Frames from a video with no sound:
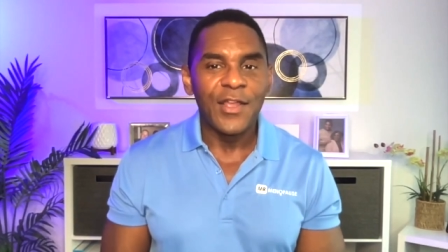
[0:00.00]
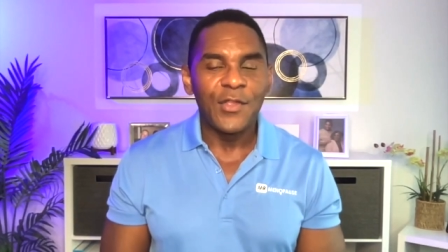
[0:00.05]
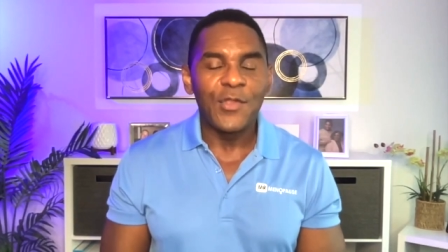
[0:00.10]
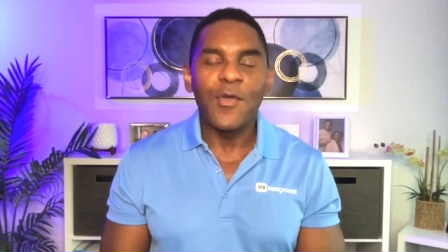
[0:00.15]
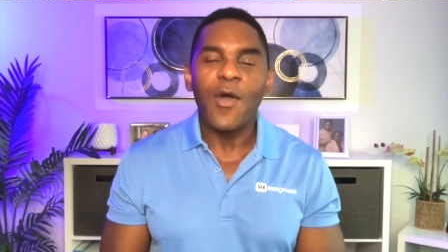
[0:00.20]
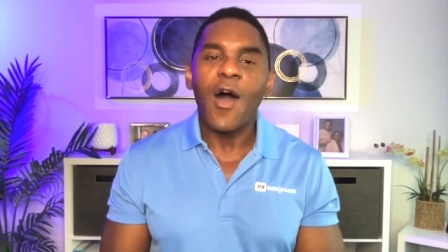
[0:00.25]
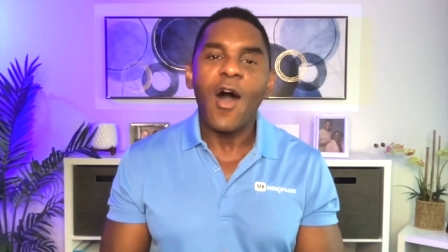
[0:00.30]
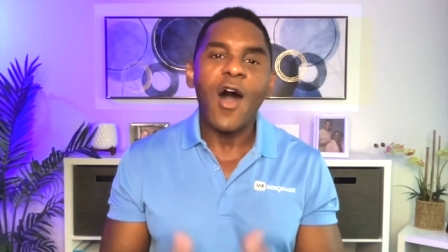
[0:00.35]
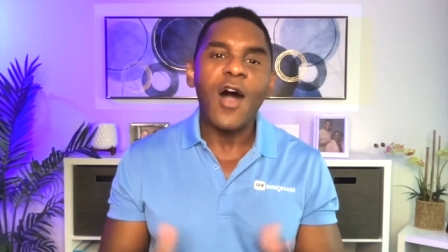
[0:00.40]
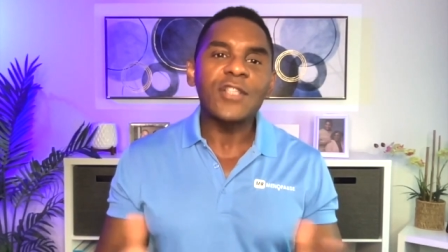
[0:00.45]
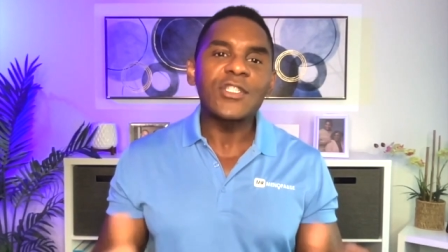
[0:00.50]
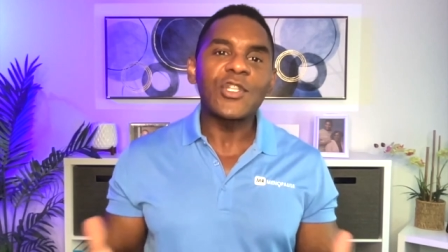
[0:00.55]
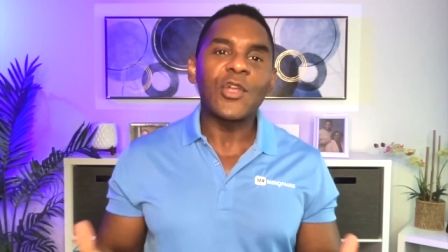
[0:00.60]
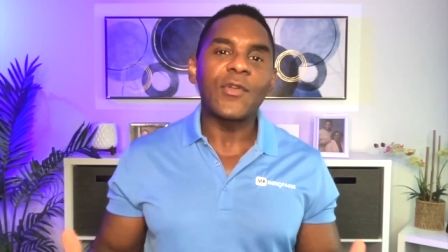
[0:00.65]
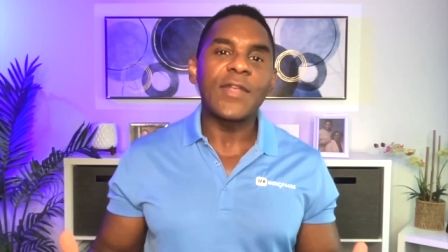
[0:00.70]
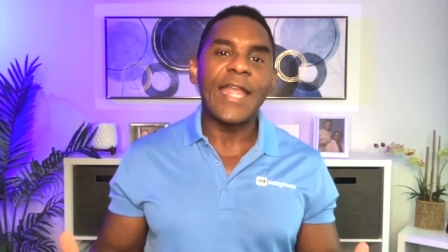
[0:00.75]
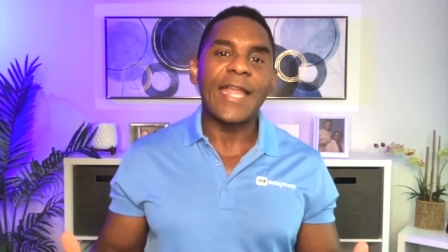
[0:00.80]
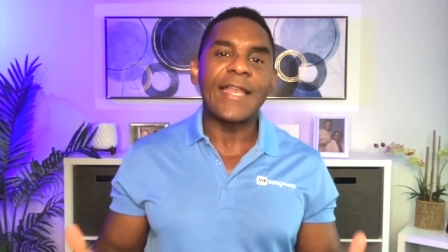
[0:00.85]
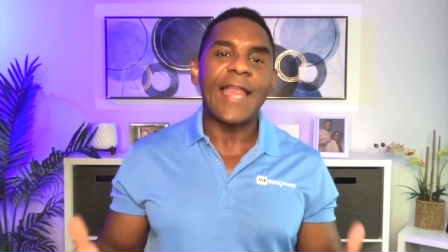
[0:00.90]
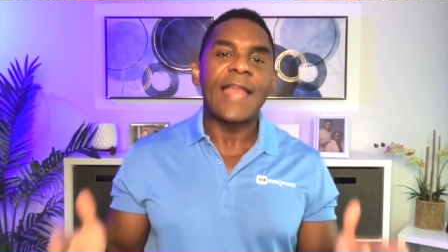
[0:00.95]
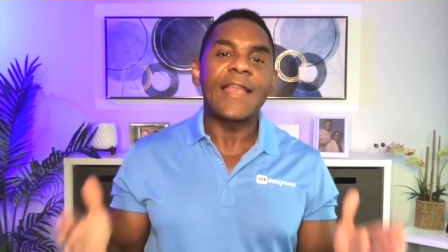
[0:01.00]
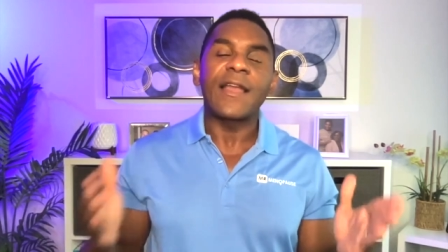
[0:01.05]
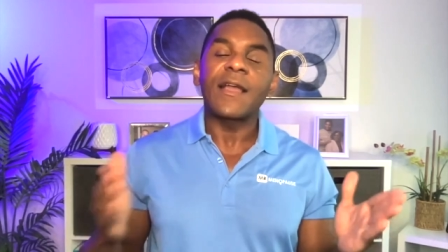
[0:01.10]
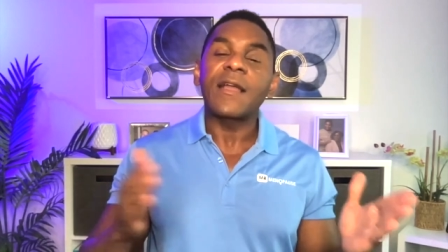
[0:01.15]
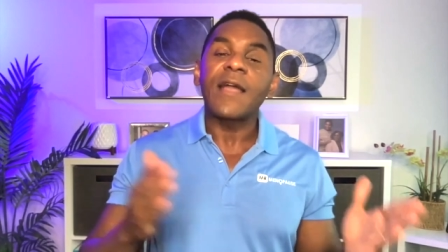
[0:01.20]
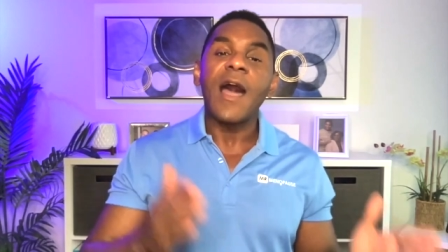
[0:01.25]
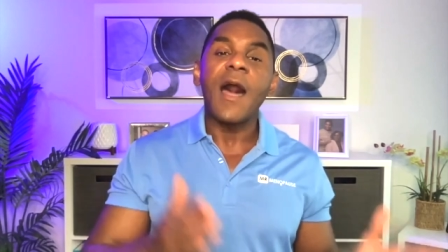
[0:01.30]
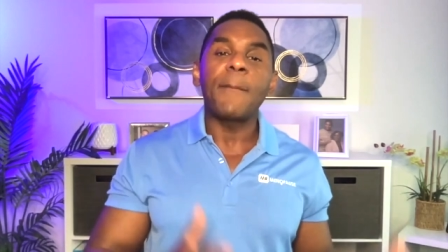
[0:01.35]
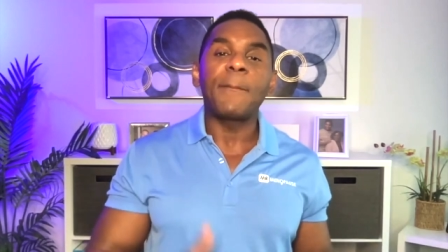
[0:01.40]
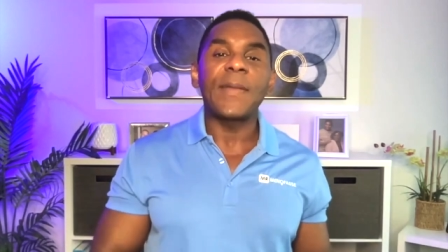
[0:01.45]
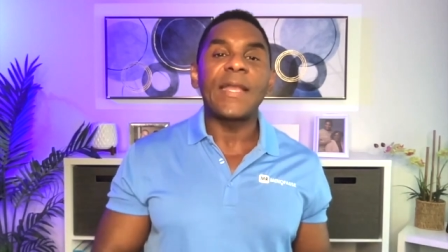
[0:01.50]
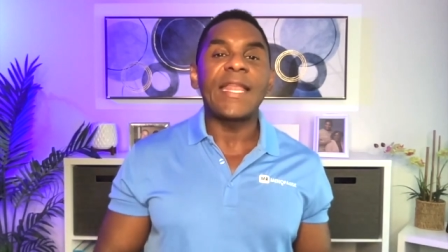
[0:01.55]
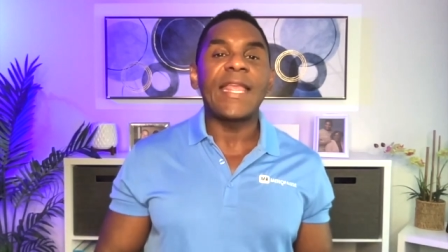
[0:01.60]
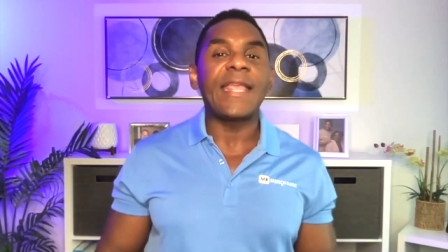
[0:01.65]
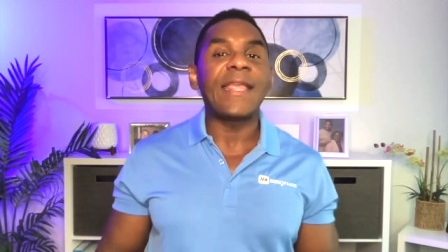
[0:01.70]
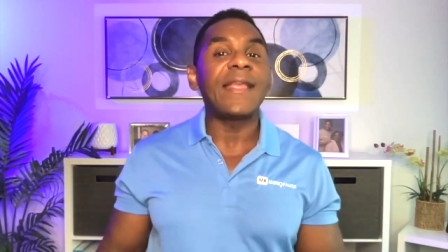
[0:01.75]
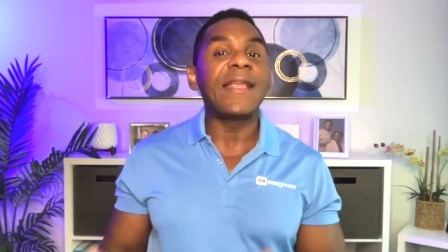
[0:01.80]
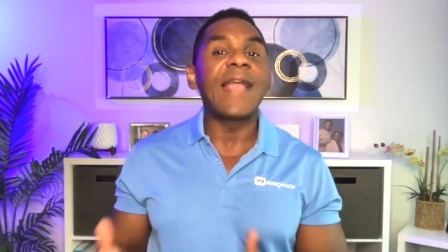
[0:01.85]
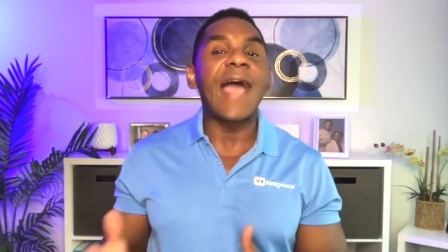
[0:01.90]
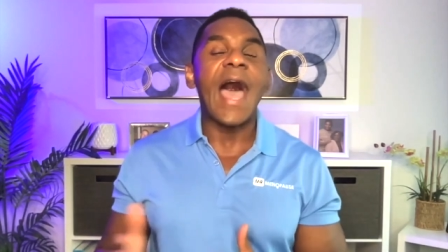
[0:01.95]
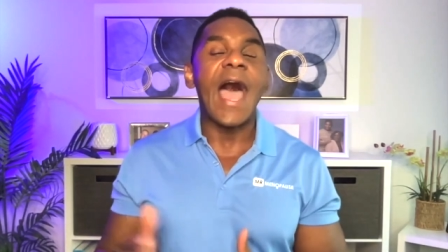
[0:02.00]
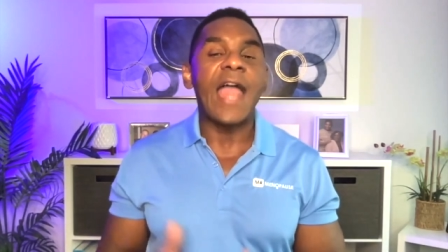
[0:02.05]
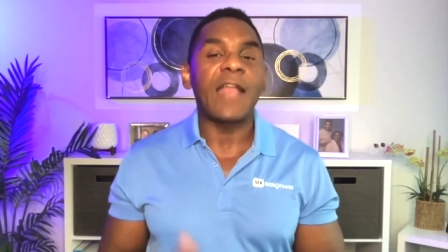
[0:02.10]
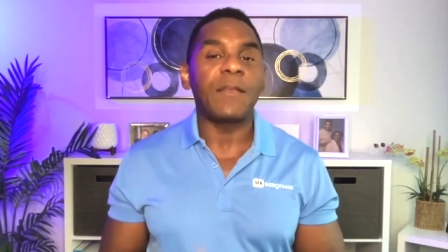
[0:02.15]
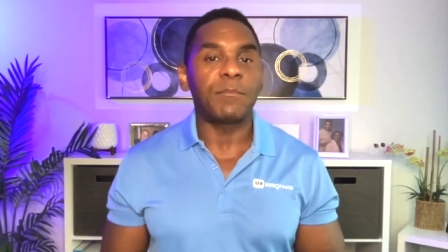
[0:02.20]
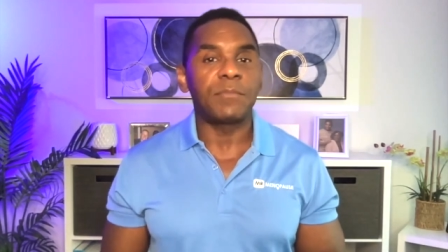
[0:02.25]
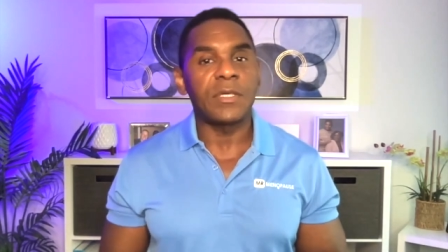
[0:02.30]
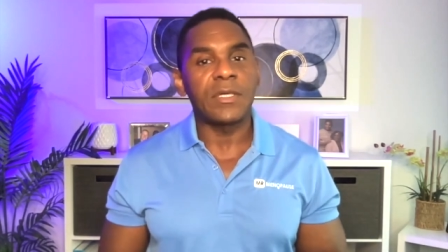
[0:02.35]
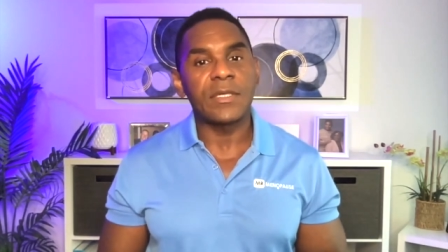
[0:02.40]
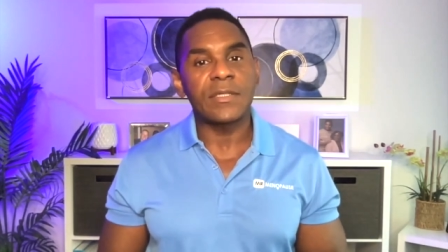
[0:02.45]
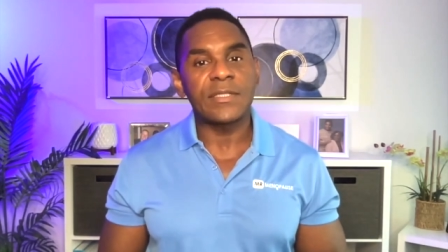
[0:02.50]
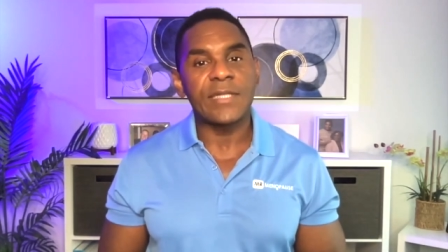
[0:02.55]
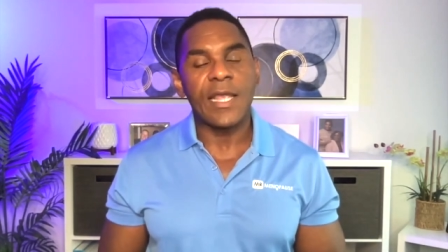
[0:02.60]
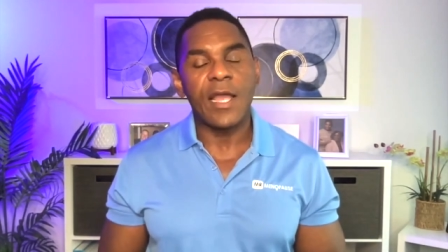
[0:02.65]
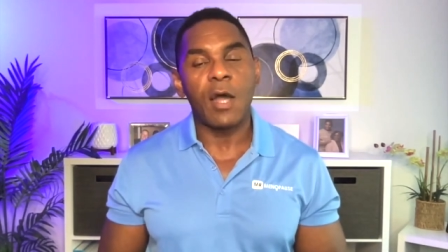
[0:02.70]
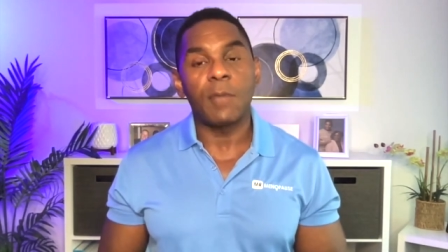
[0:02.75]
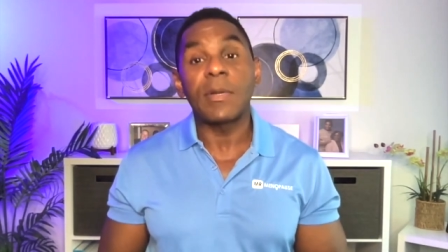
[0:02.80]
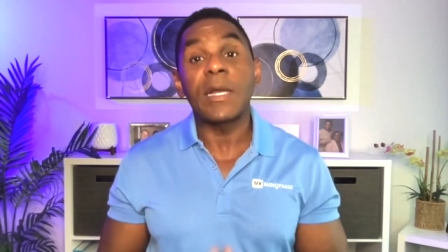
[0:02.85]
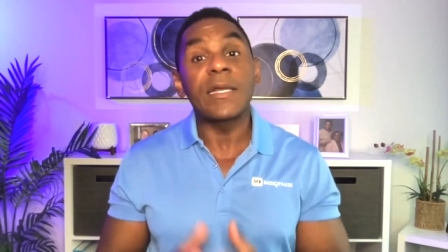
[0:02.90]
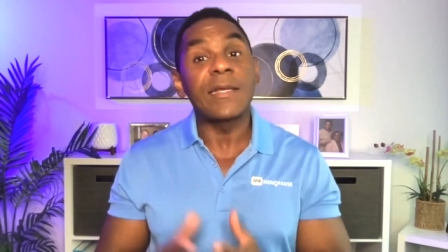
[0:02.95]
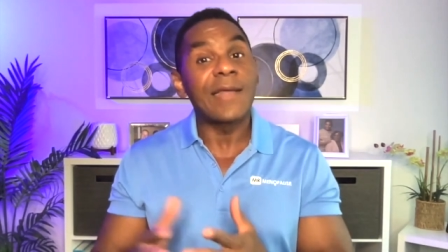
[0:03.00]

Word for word: You'll also get an accompanying guidebook to help